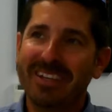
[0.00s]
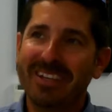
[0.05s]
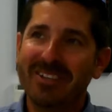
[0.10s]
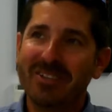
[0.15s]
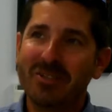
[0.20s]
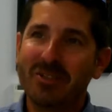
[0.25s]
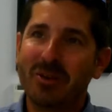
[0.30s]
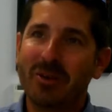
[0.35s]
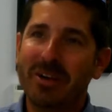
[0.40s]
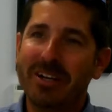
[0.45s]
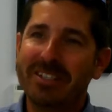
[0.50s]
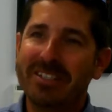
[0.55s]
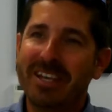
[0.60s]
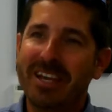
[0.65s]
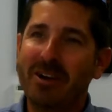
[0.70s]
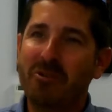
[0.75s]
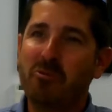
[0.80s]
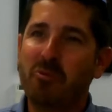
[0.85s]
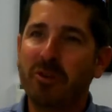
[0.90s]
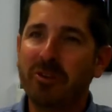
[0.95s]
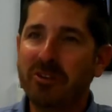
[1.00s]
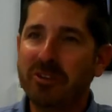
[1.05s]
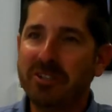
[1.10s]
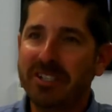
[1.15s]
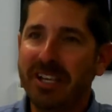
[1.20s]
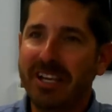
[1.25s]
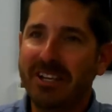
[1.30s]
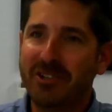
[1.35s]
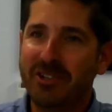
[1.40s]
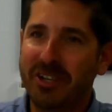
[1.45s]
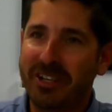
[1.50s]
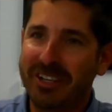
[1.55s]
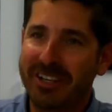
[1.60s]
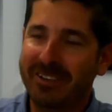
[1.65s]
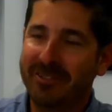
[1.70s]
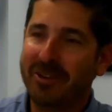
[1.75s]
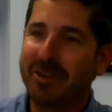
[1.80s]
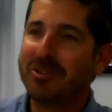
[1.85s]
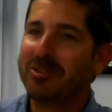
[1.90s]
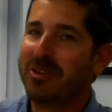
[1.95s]
So I'd say winterization.
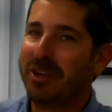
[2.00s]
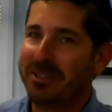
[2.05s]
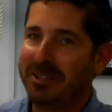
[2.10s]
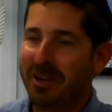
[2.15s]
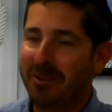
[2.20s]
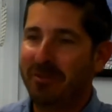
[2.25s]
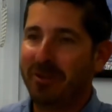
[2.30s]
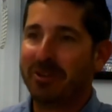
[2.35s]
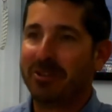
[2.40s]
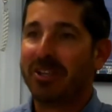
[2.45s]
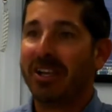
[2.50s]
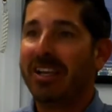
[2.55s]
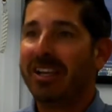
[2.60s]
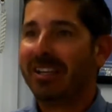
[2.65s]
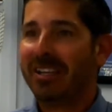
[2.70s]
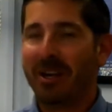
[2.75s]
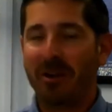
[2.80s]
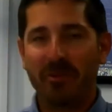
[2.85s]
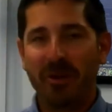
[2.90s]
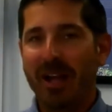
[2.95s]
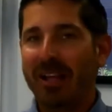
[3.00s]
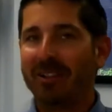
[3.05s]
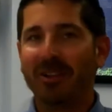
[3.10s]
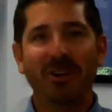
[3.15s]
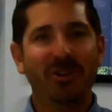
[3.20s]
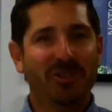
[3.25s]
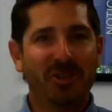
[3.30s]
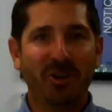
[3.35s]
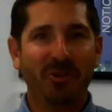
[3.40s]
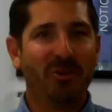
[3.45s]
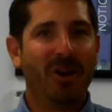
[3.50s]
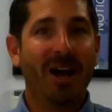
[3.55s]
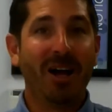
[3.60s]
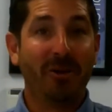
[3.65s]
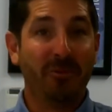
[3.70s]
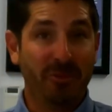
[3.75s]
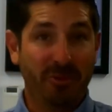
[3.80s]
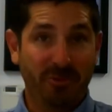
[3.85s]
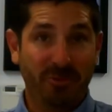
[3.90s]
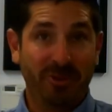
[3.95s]
We always try to tell folks, you know, we're not launching a
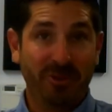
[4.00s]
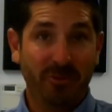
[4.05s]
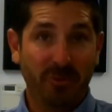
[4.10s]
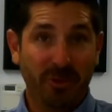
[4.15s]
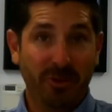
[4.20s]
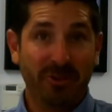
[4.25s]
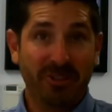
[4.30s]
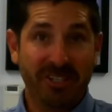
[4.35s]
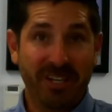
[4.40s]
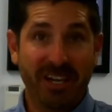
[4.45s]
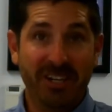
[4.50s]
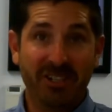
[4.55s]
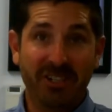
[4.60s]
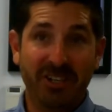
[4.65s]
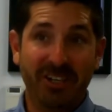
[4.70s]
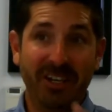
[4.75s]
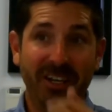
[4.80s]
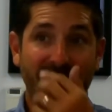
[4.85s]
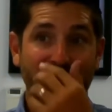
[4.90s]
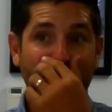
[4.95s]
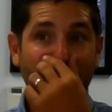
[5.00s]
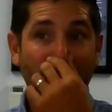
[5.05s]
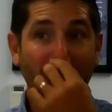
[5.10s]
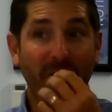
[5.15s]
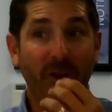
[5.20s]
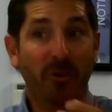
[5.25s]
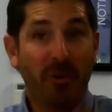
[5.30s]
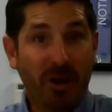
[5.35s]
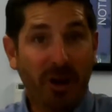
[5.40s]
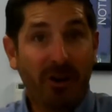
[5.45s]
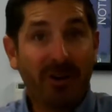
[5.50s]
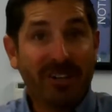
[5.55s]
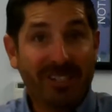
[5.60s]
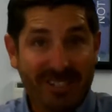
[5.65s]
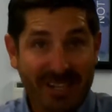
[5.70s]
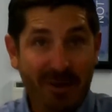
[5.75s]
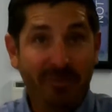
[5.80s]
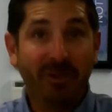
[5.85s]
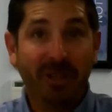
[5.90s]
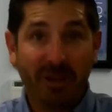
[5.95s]
rocket with winterization, although we are
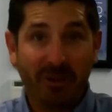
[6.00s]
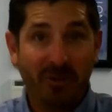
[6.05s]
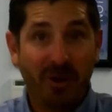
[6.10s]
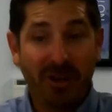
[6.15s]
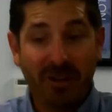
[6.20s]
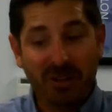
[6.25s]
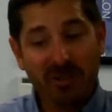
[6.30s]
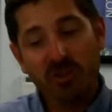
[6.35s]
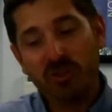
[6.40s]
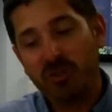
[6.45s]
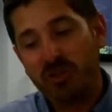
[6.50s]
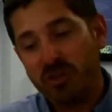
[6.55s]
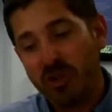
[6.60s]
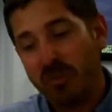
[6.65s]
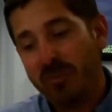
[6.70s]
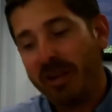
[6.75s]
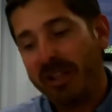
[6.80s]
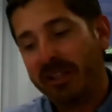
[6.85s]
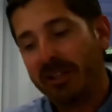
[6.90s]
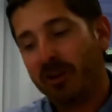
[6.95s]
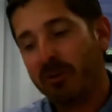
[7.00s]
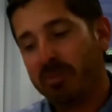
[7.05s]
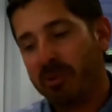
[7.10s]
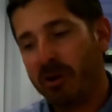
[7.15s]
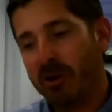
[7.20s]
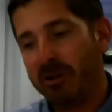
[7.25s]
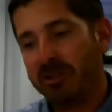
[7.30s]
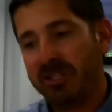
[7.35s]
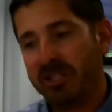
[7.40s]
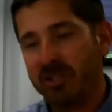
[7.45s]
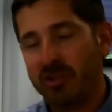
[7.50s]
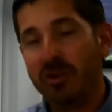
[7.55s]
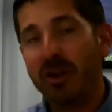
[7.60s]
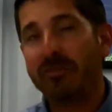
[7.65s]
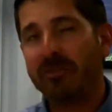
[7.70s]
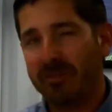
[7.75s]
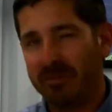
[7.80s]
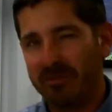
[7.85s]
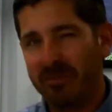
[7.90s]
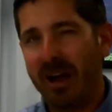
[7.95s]
assembling one, because there's so many little parts that you
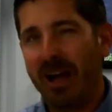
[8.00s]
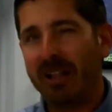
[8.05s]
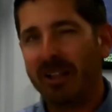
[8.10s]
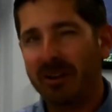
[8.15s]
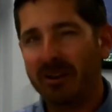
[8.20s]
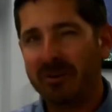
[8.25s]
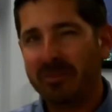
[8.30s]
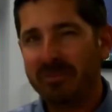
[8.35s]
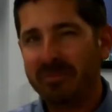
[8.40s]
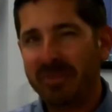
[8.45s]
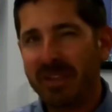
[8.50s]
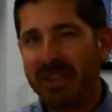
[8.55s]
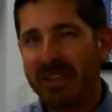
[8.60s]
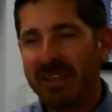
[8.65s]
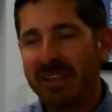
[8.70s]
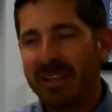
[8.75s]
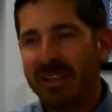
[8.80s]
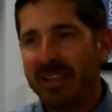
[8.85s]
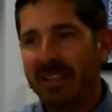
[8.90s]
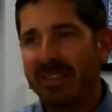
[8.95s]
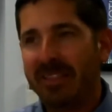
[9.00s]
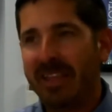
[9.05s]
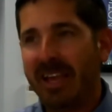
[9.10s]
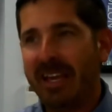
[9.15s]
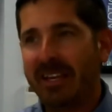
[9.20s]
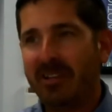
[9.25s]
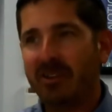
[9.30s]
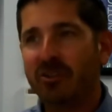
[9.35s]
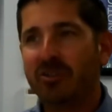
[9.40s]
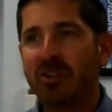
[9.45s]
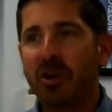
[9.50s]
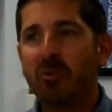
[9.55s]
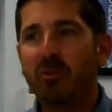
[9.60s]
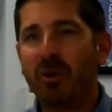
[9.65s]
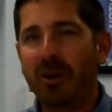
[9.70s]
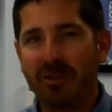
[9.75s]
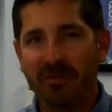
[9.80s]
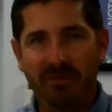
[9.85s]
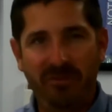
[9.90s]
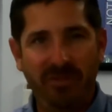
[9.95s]
have to follow that you don't
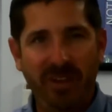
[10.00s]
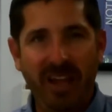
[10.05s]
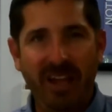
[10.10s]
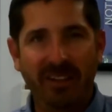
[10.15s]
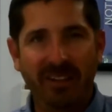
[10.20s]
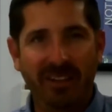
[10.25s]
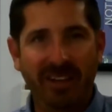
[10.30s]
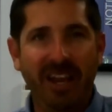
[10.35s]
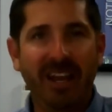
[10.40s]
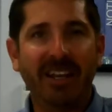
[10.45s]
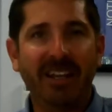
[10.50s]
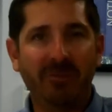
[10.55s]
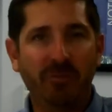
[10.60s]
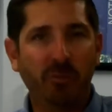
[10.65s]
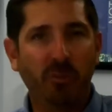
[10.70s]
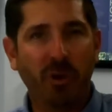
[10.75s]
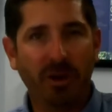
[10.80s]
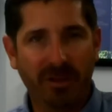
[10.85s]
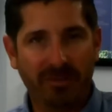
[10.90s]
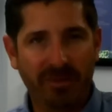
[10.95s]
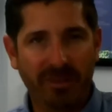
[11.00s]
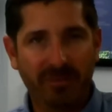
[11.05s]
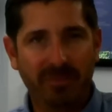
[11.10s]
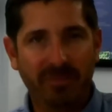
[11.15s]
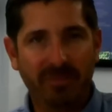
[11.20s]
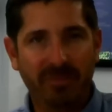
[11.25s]
want to fail on any one of them.